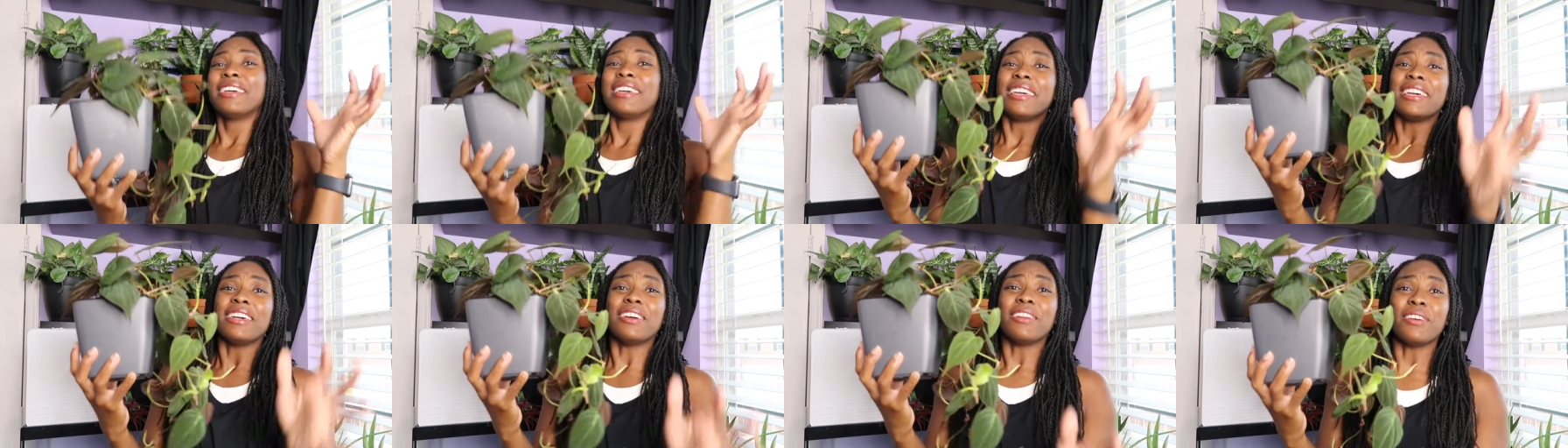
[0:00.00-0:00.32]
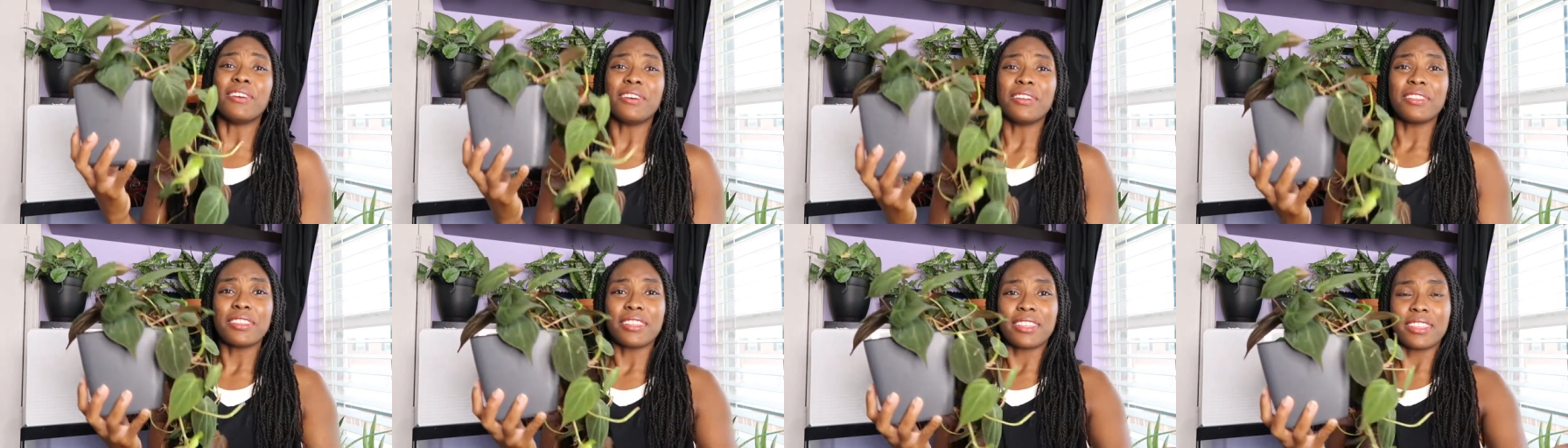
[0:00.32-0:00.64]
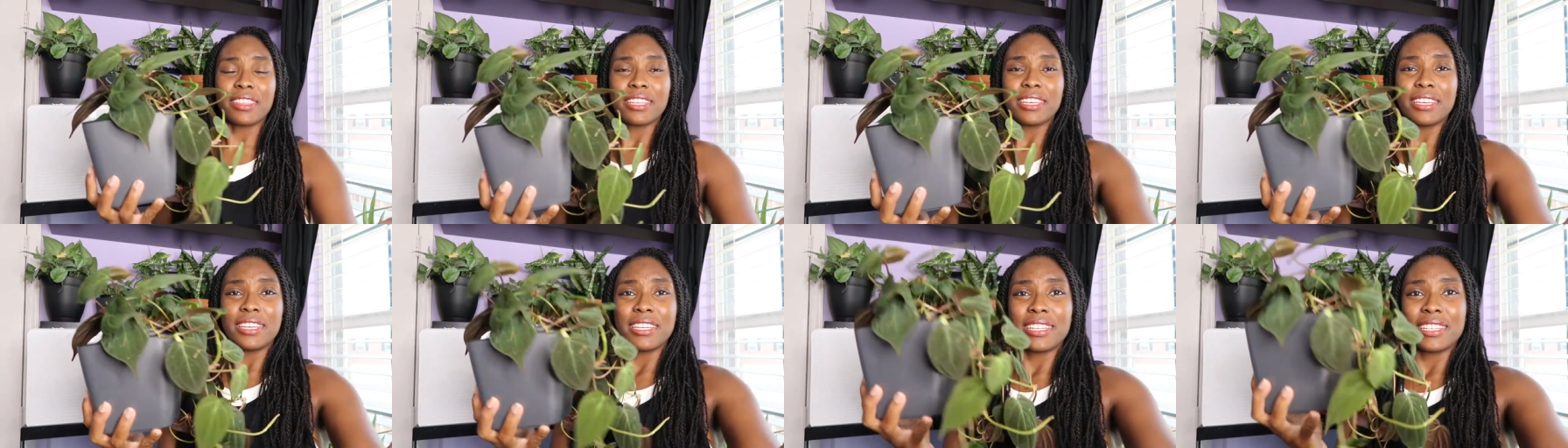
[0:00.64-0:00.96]
and all the
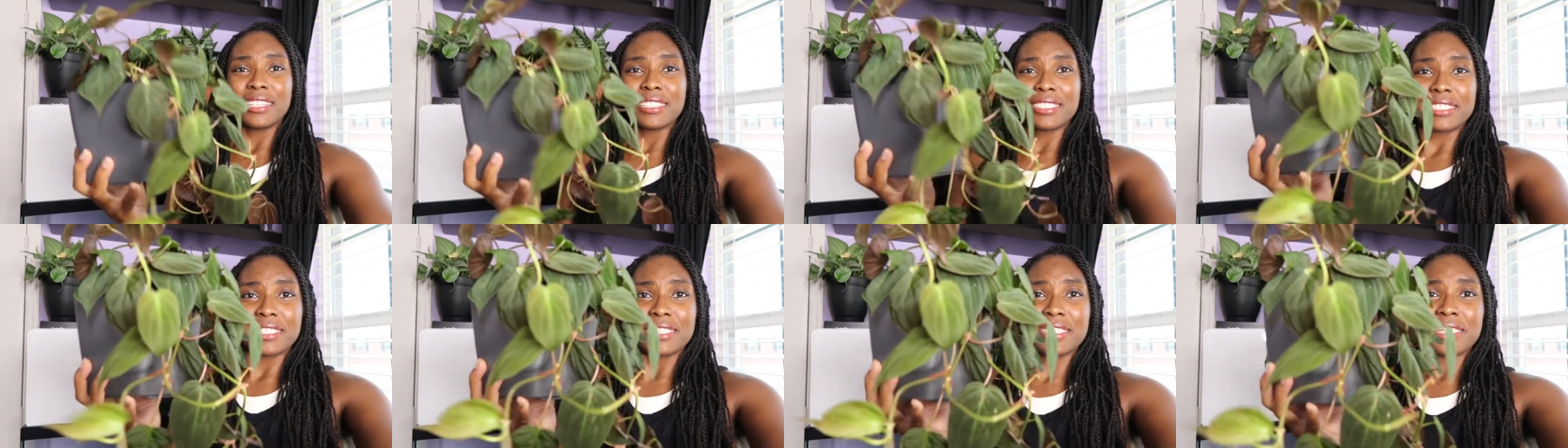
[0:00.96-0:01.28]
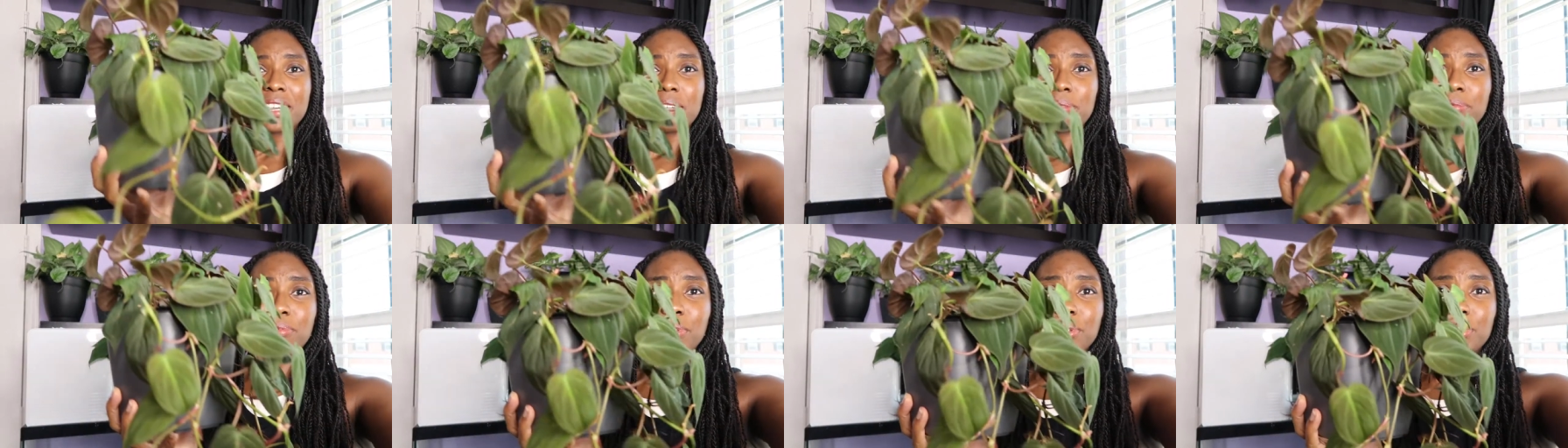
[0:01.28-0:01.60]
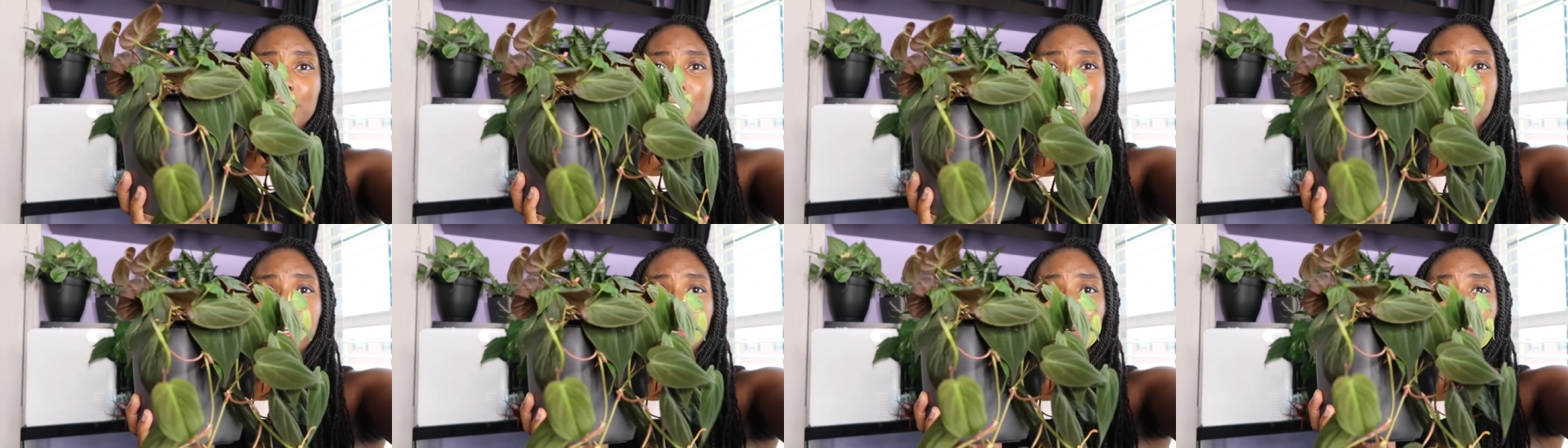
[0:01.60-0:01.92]
things, and stop
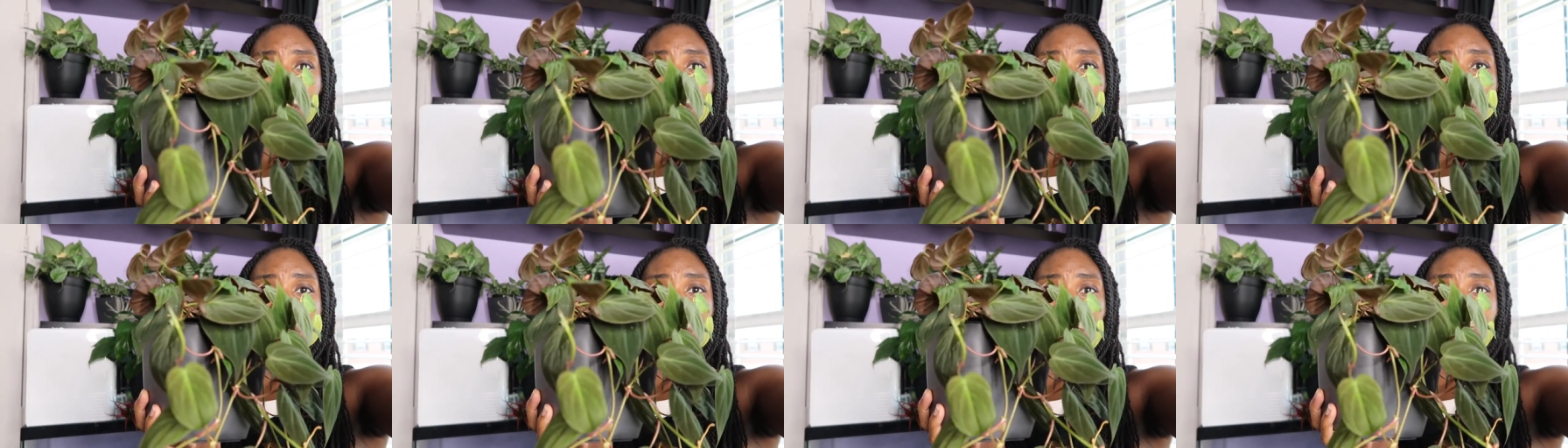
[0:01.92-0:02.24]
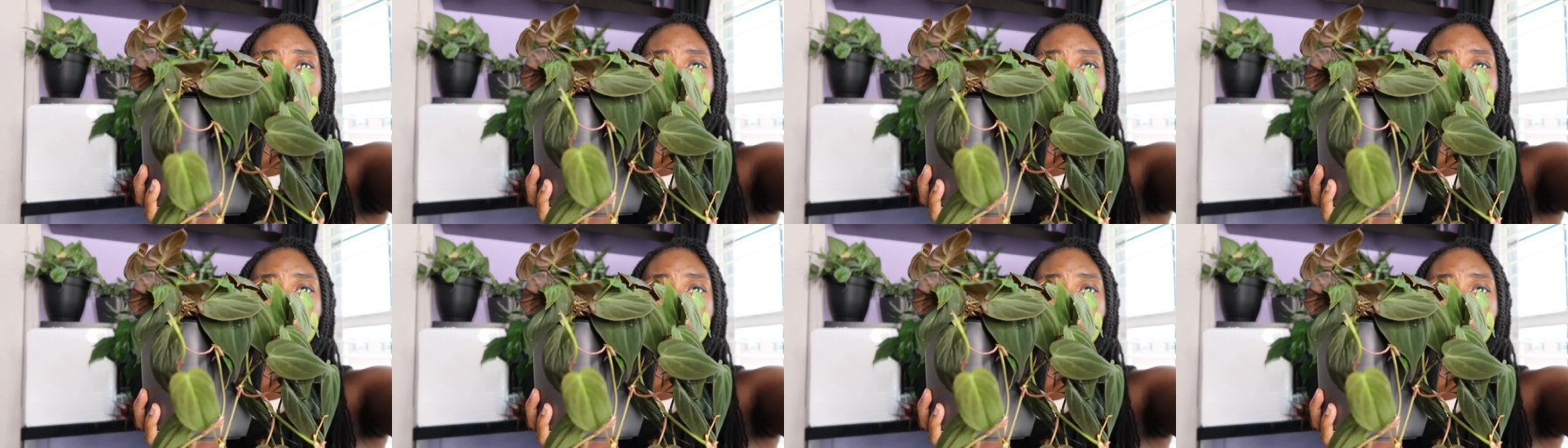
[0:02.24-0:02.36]
focusing on me and